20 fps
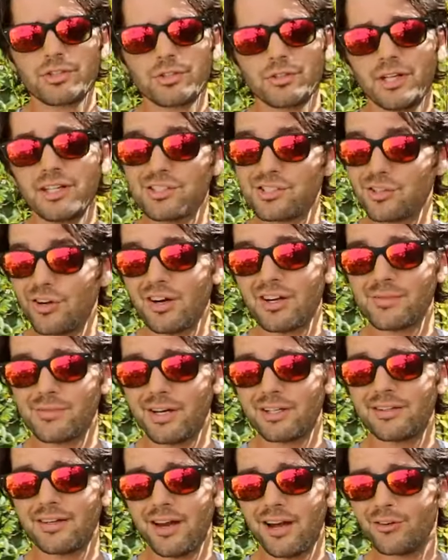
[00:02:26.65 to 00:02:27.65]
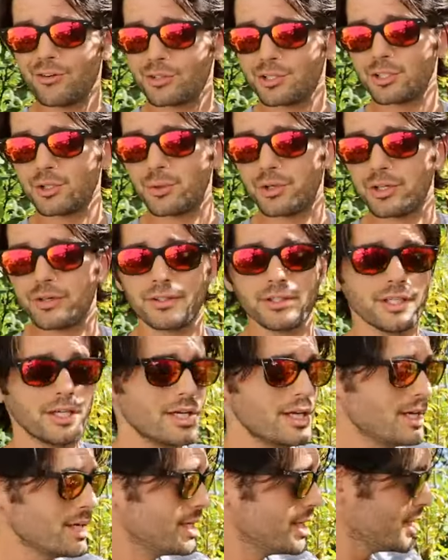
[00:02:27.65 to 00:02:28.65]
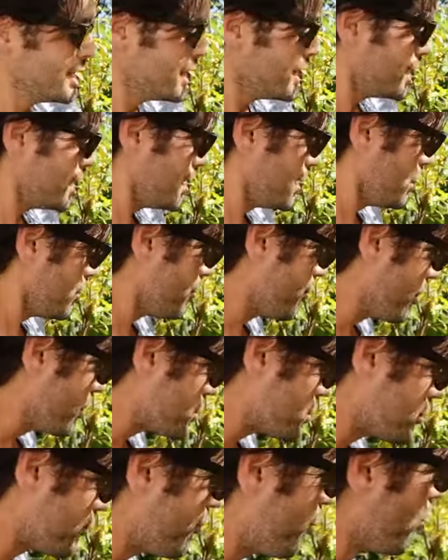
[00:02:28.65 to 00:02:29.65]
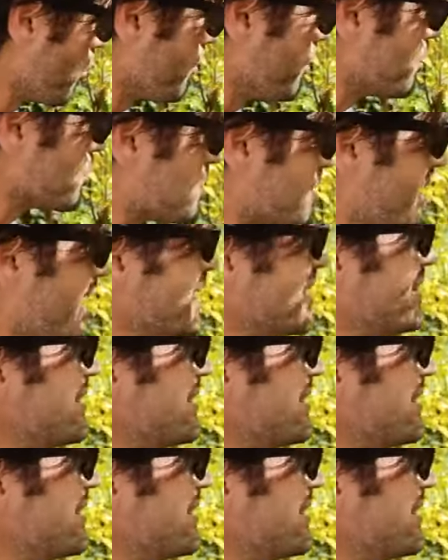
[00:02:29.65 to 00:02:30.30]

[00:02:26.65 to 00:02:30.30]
So let's talk about that really quickly. First and foremost, I